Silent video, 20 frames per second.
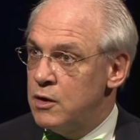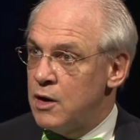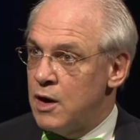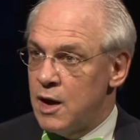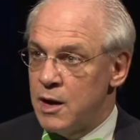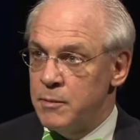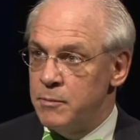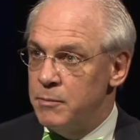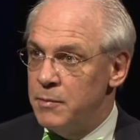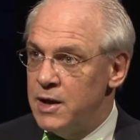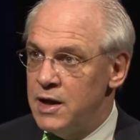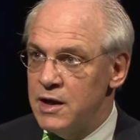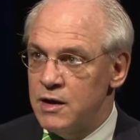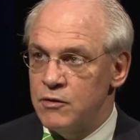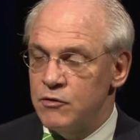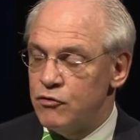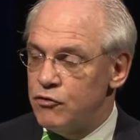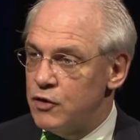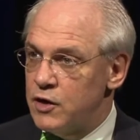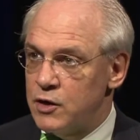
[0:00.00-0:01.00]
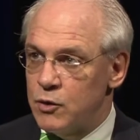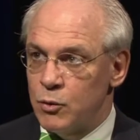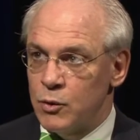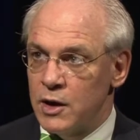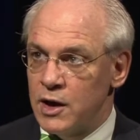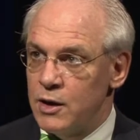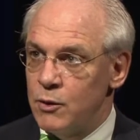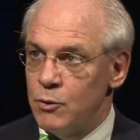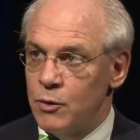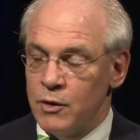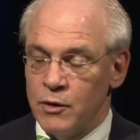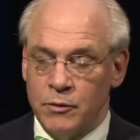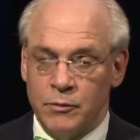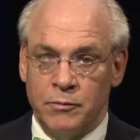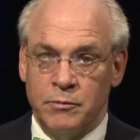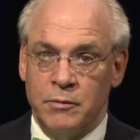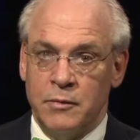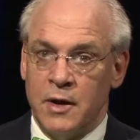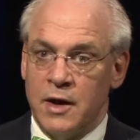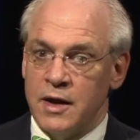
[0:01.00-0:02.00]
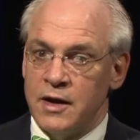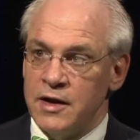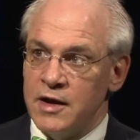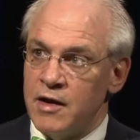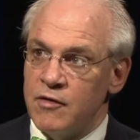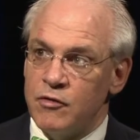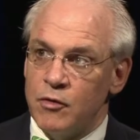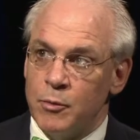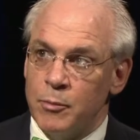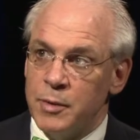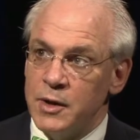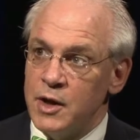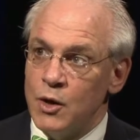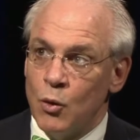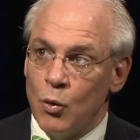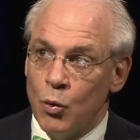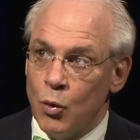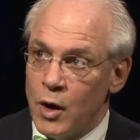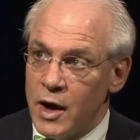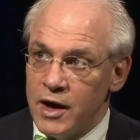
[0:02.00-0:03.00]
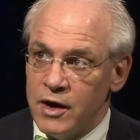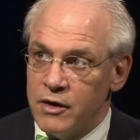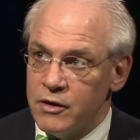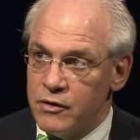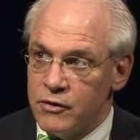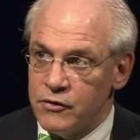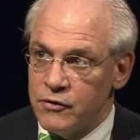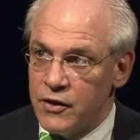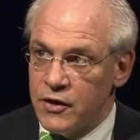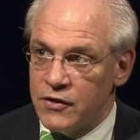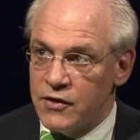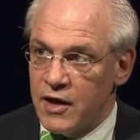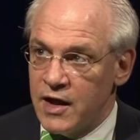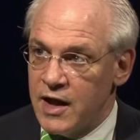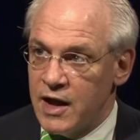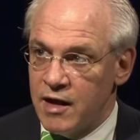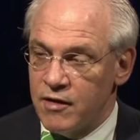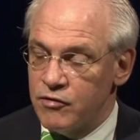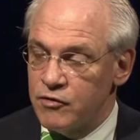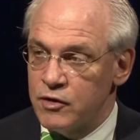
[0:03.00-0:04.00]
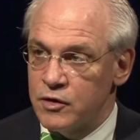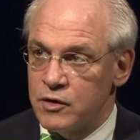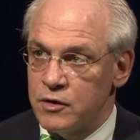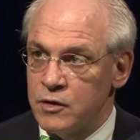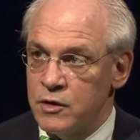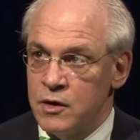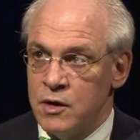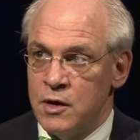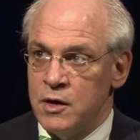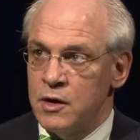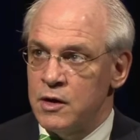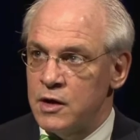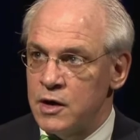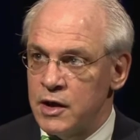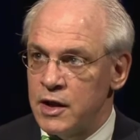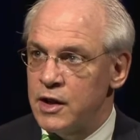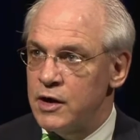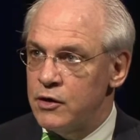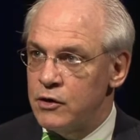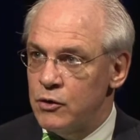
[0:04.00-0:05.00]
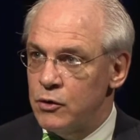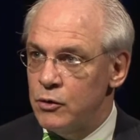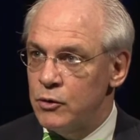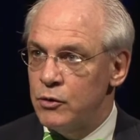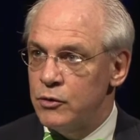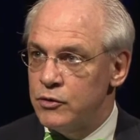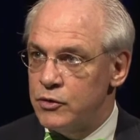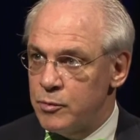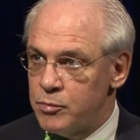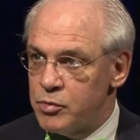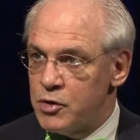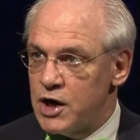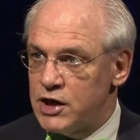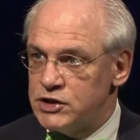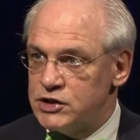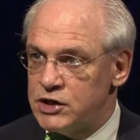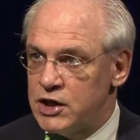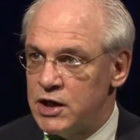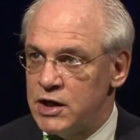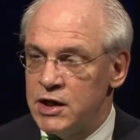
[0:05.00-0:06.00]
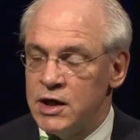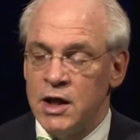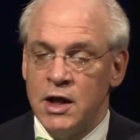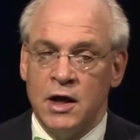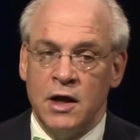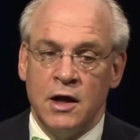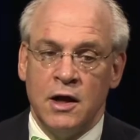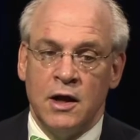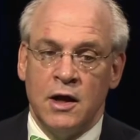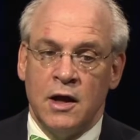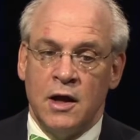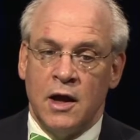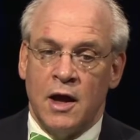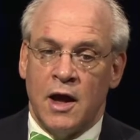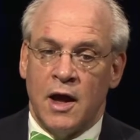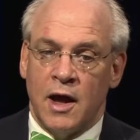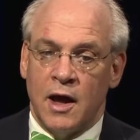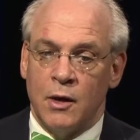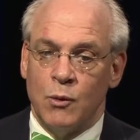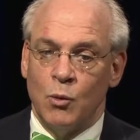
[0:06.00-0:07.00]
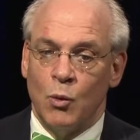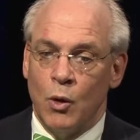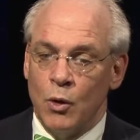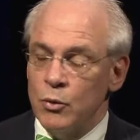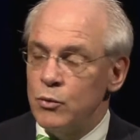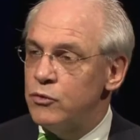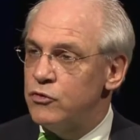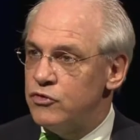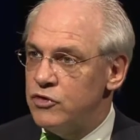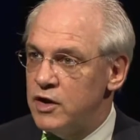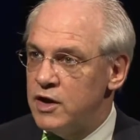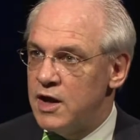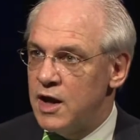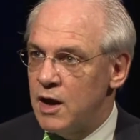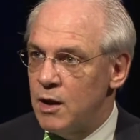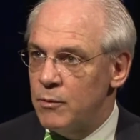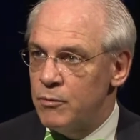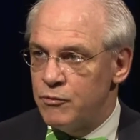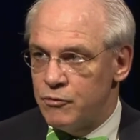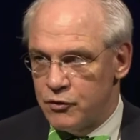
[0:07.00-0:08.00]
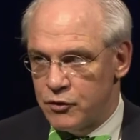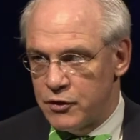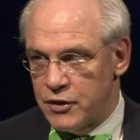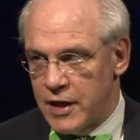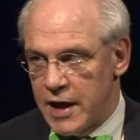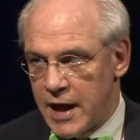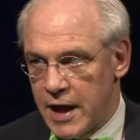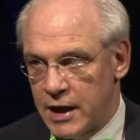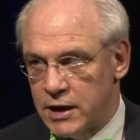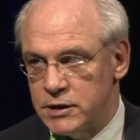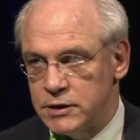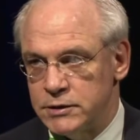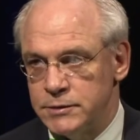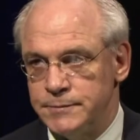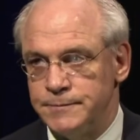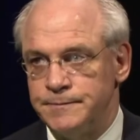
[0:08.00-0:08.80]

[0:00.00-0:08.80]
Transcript: And men frequently will never be aware that they have clinical depression and won't seek help for that.